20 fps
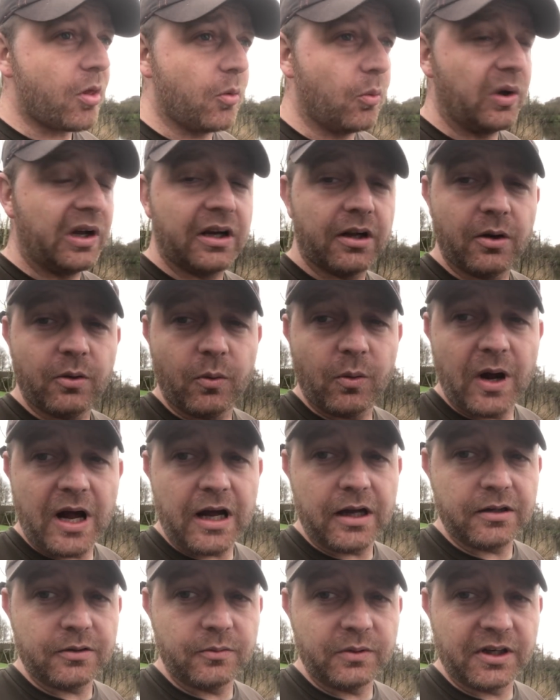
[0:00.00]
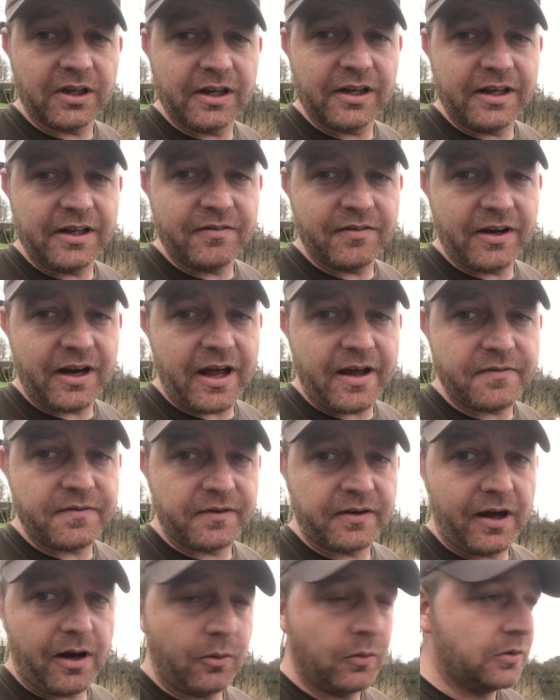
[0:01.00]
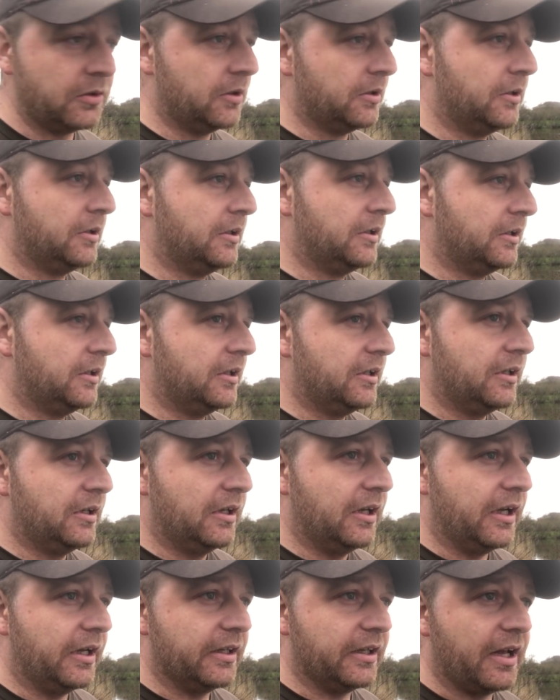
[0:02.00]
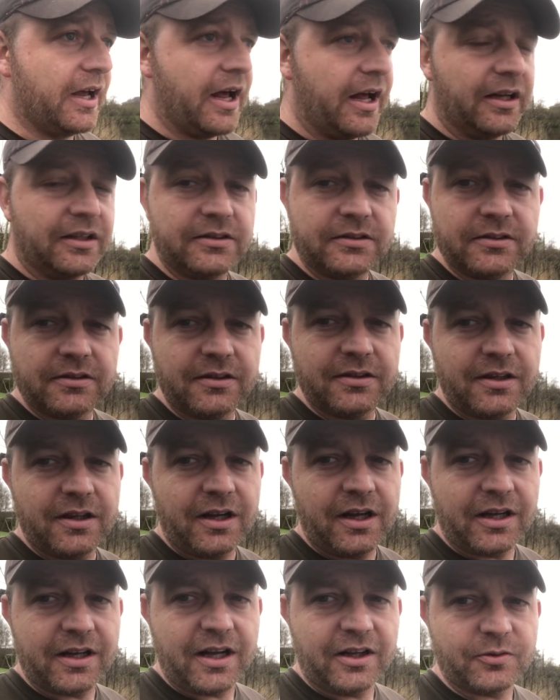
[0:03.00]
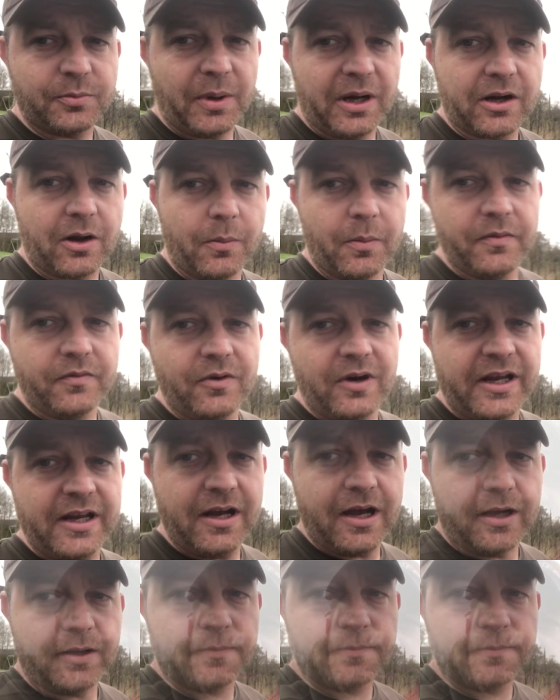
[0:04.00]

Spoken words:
We're gonna leave it there for now, and I'll catch back up with you later.